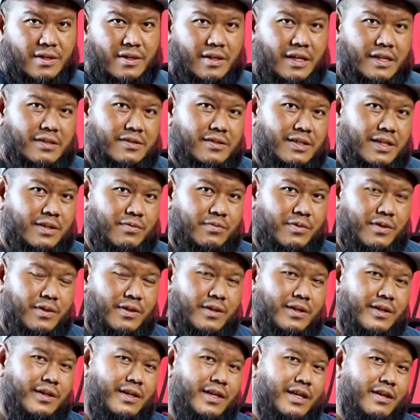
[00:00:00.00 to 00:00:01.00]
Let's start
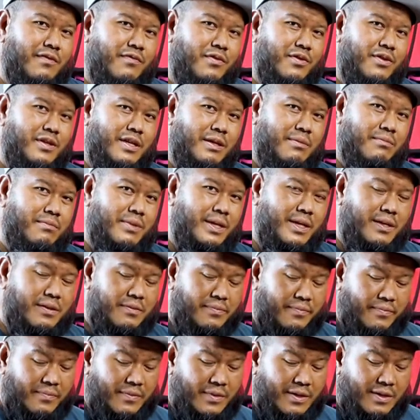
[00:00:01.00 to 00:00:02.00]
with the Evo
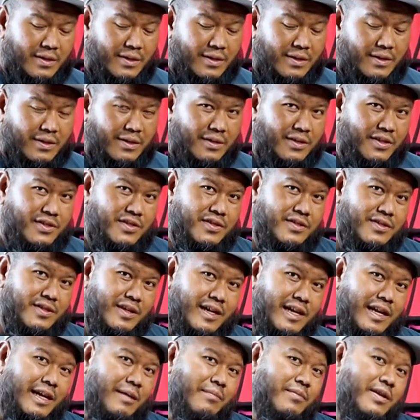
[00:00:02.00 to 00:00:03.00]
dumbbell. This is
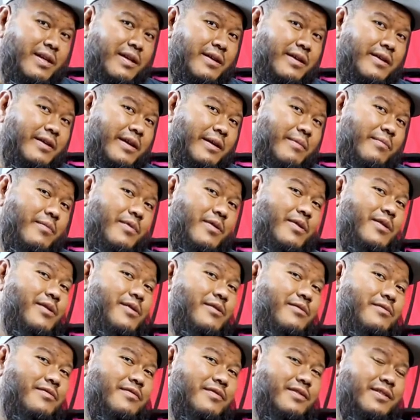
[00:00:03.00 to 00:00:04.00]
the creme de la creme
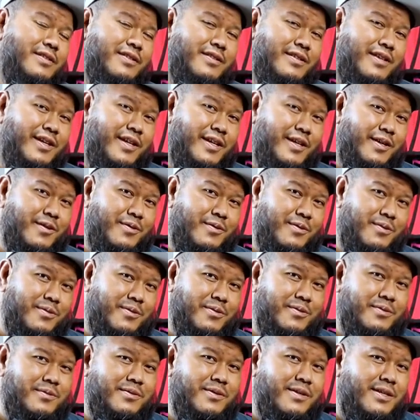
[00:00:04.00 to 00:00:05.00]
of the
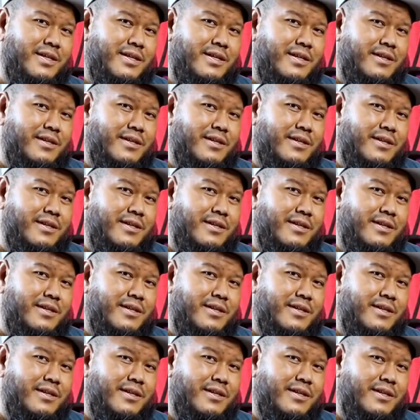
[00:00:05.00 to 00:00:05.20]
Eleiko